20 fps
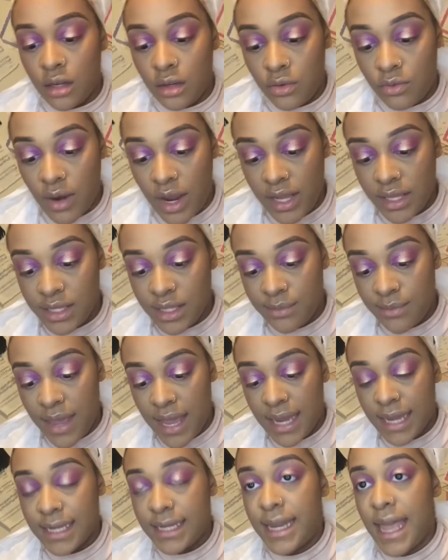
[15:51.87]
right
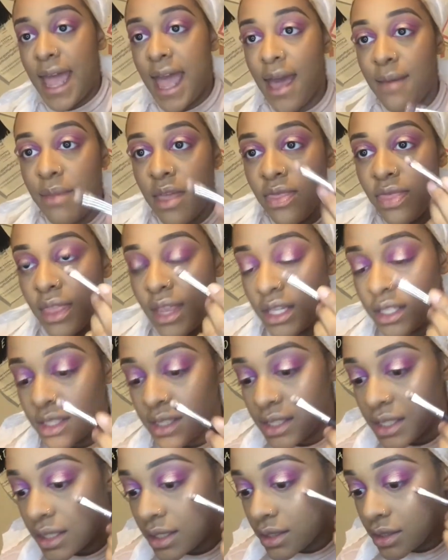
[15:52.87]
smack dab in the
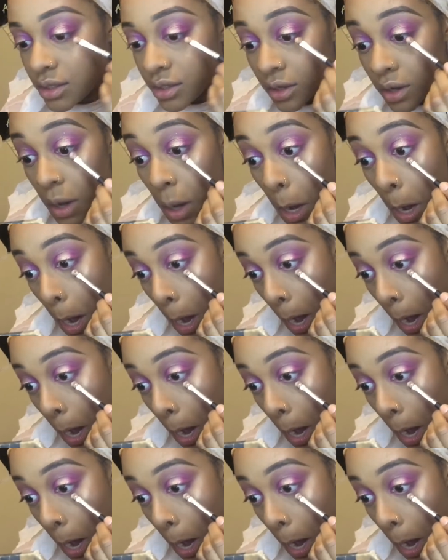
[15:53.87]
center.